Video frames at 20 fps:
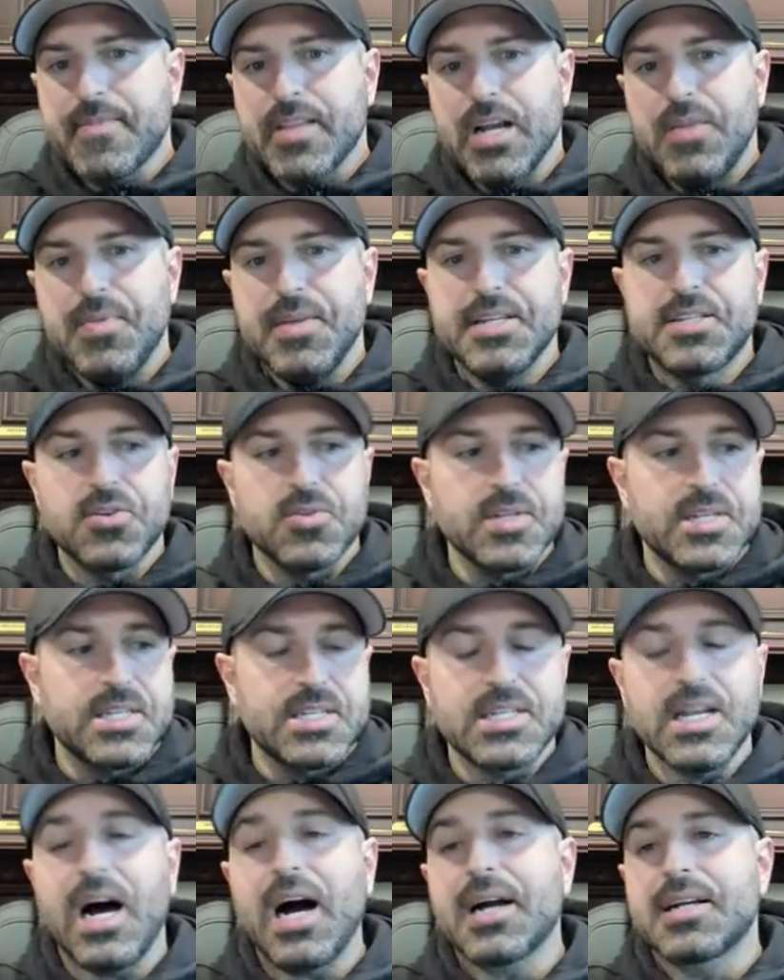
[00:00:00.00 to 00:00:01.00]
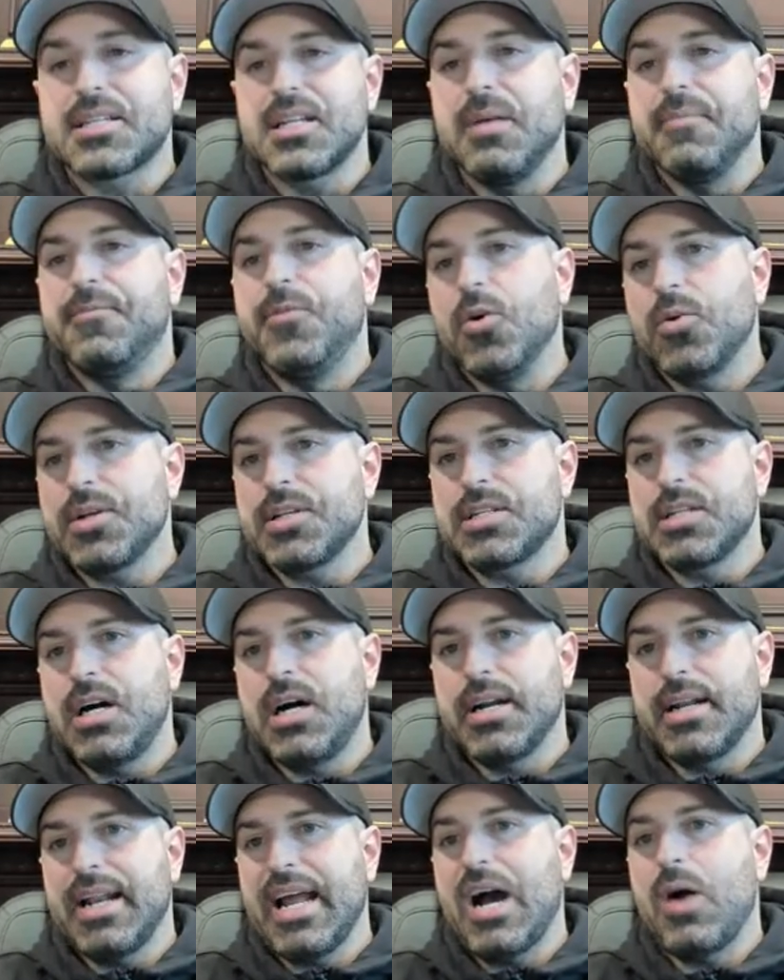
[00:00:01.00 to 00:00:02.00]
And these are the stocks that I'm focused
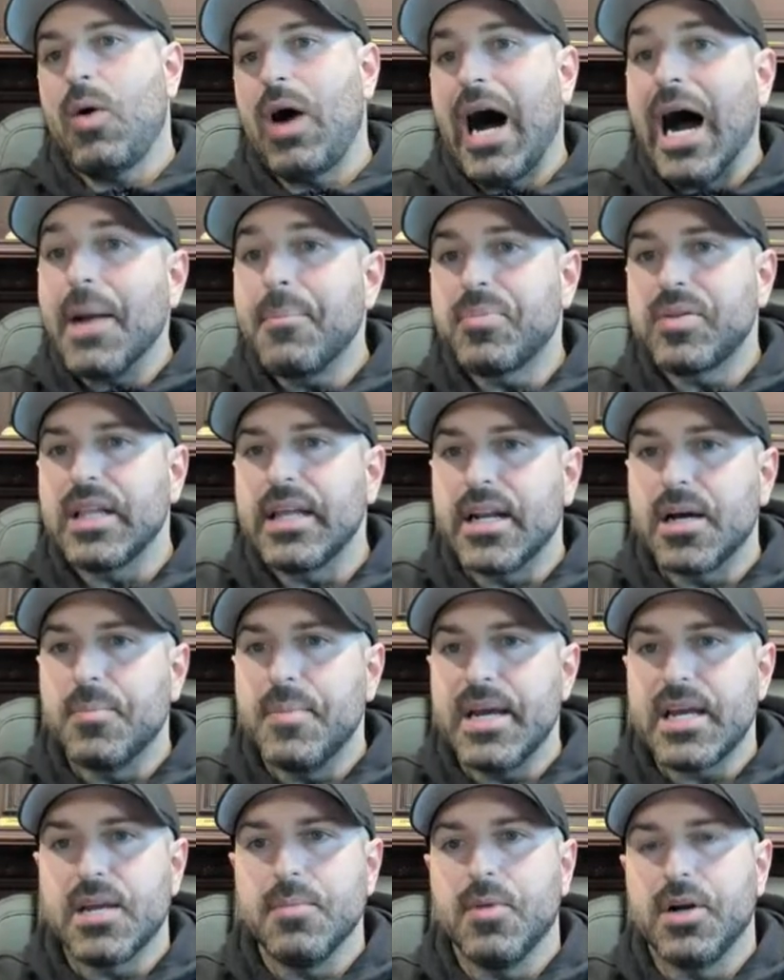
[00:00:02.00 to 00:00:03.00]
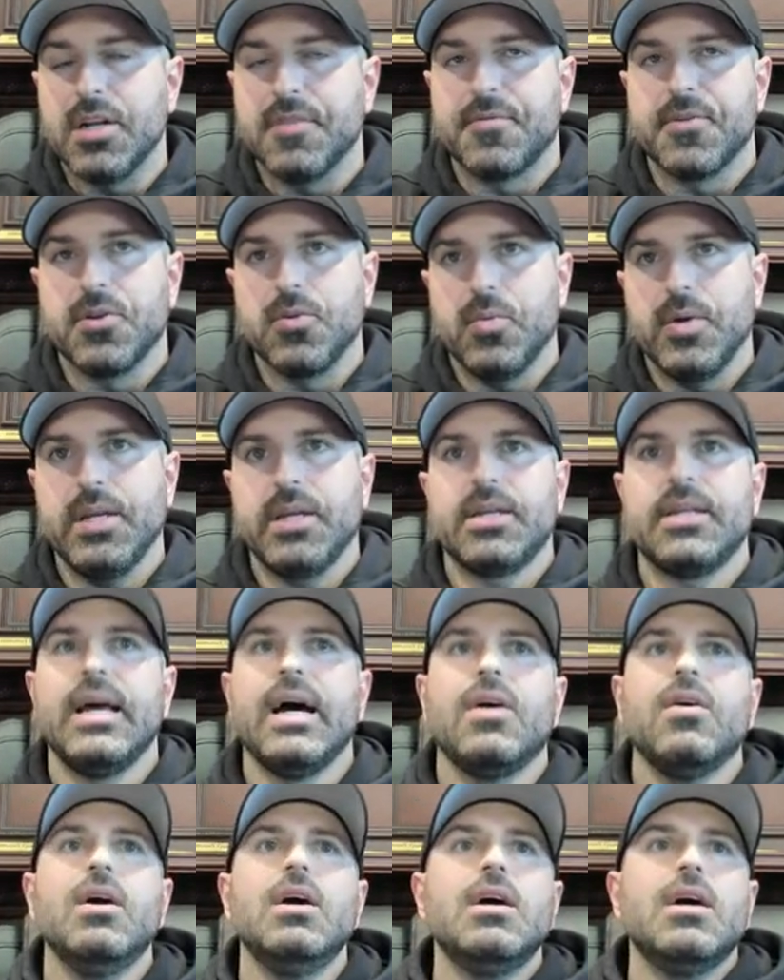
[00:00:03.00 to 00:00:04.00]
on and how I plan on making money for the week.
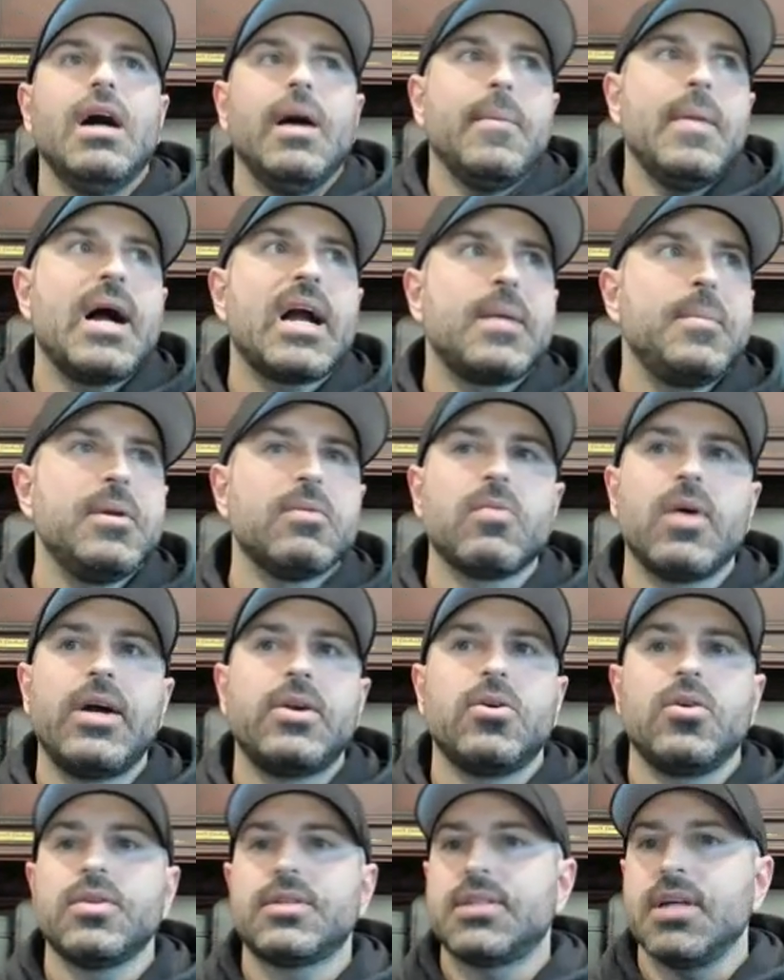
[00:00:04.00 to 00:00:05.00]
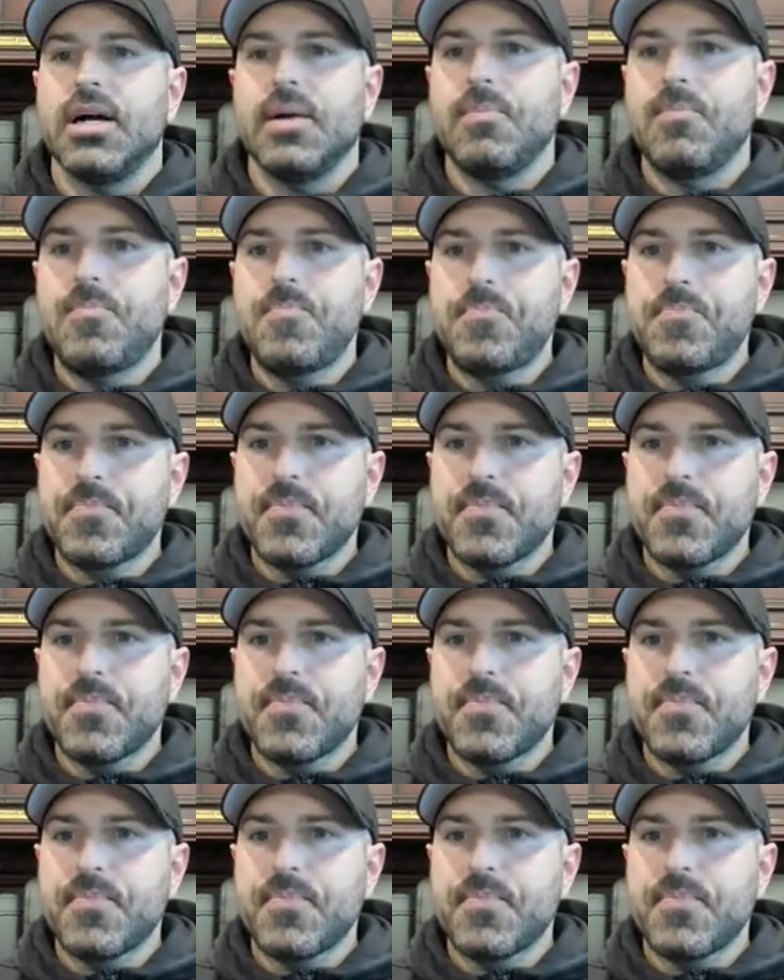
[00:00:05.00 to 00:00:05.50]
Now, I'm not going to be right all the time.